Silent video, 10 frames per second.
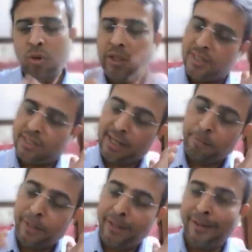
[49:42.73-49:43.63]
It is
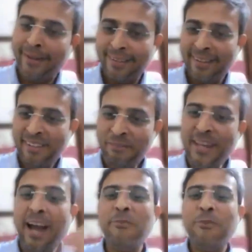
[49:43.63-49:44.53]
only sleeping.
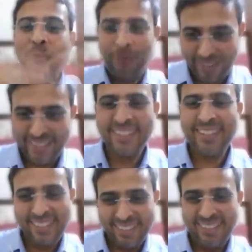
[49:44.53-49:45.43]
We have
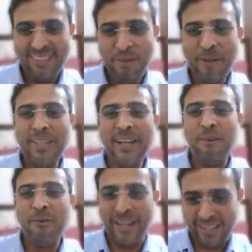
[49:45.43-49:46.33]
to
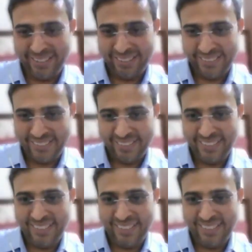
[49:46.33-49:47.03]
make them awake.